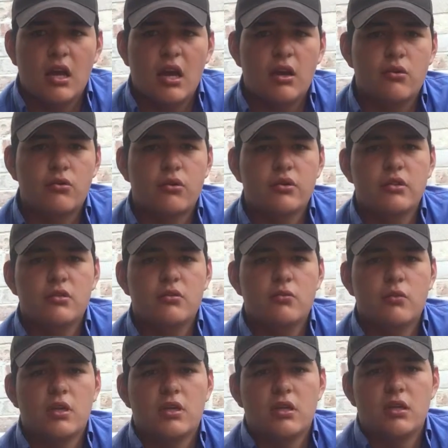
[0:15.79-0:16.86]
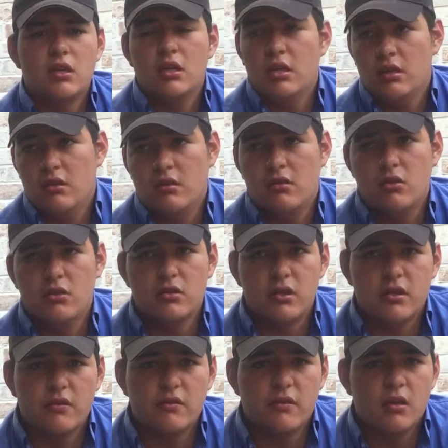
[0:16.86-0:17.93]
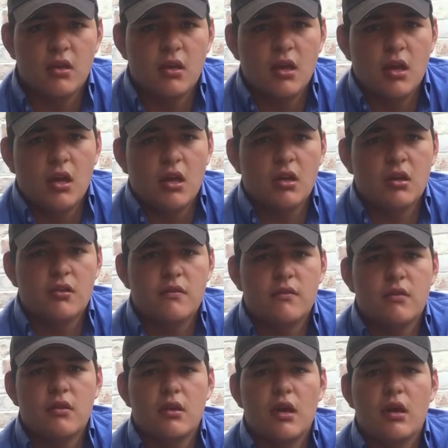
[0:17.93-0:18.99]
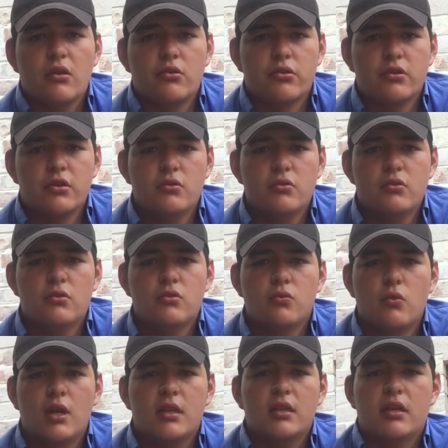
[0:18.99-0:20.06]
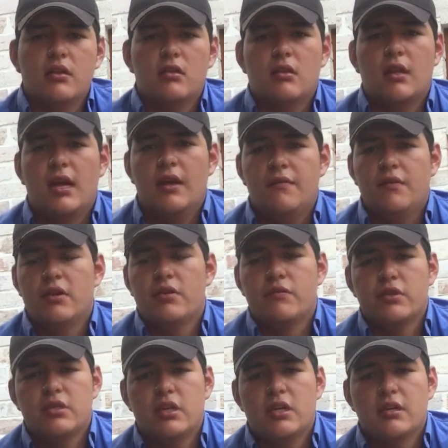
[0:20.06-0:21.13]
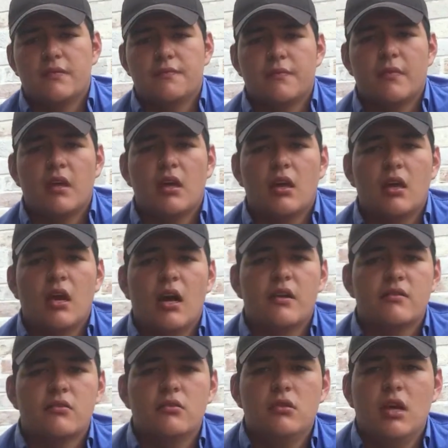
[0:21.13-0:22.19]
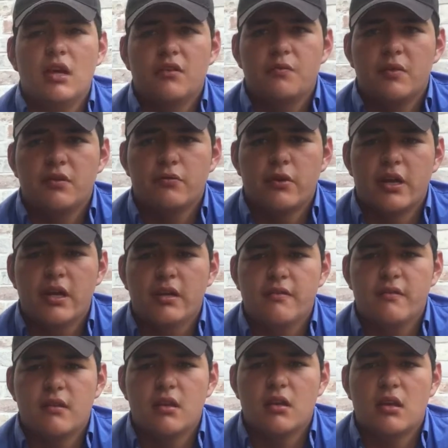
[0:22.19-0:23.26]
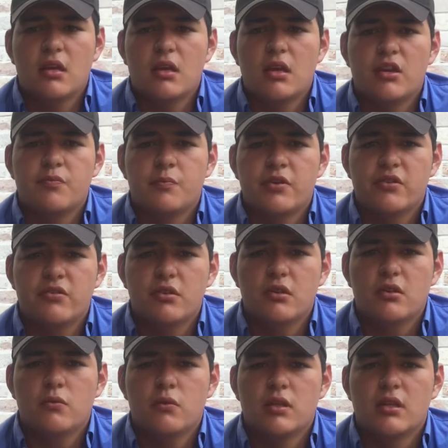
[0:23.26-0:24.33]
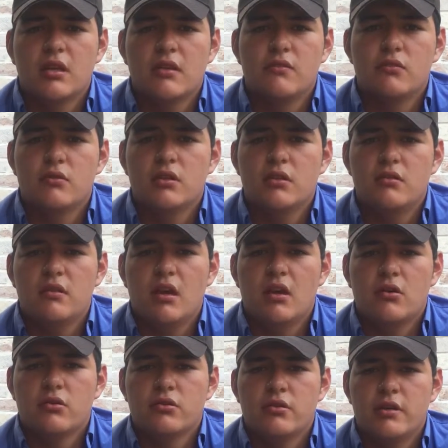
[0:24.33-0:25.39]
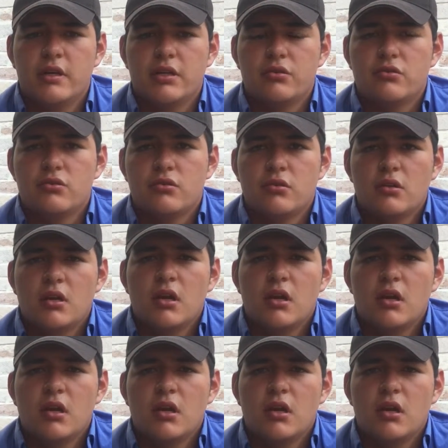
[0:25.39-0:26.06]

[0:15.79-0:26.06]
according when its context, according to what they live every day. As good has been raised, especially when the students are underage.